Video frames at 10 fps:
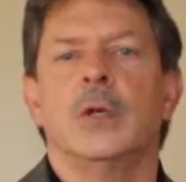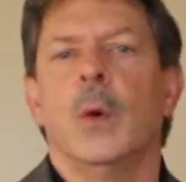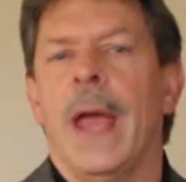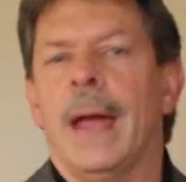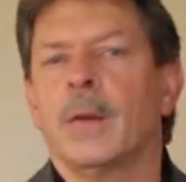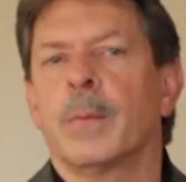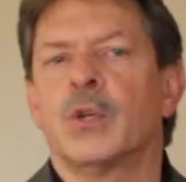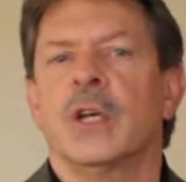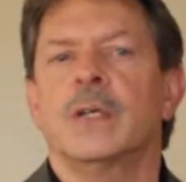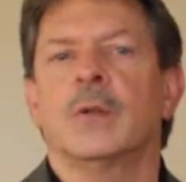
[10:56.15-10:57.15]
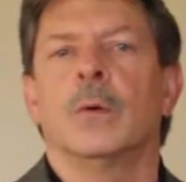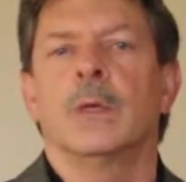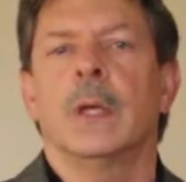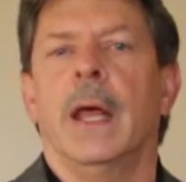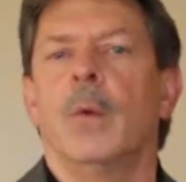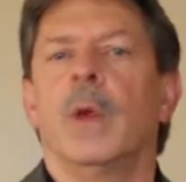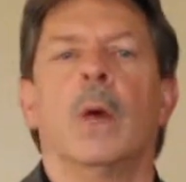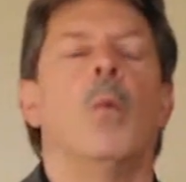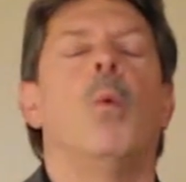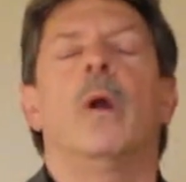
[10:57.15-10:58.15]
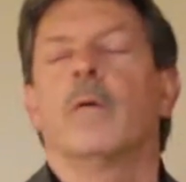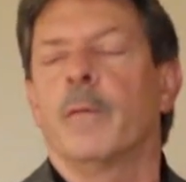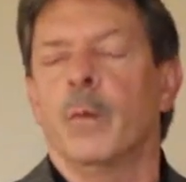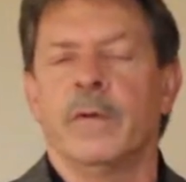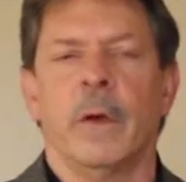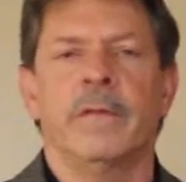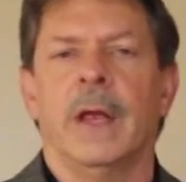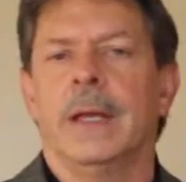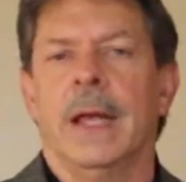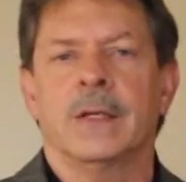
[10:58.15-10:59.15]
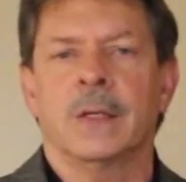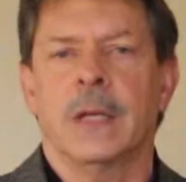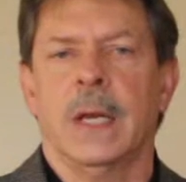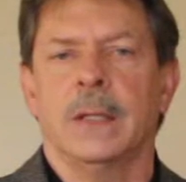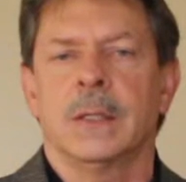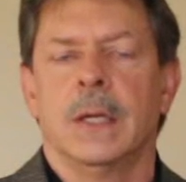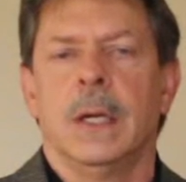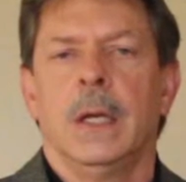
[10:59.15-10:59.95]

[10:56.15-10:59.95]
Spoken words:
and you add the progesterone to that, and we get wonderful results on DEXA scans.